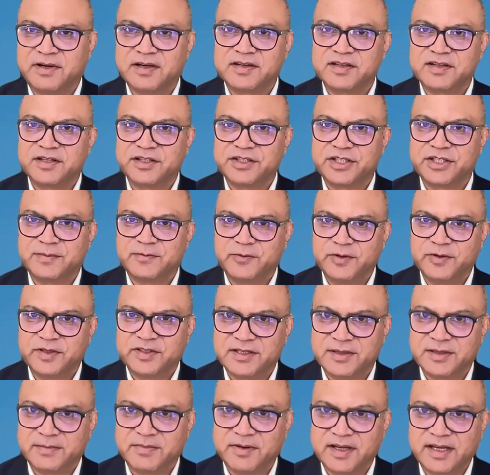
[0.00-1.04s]
partnership
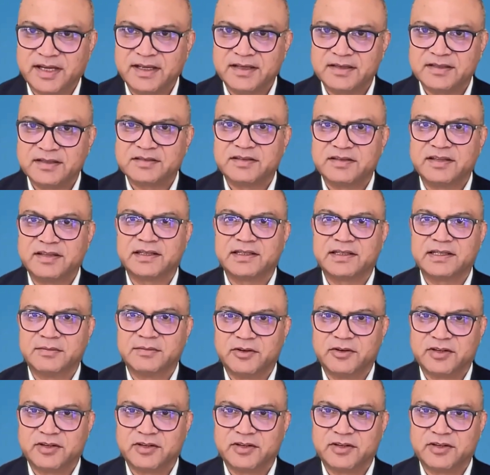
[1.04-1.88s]
with suppliers, thinking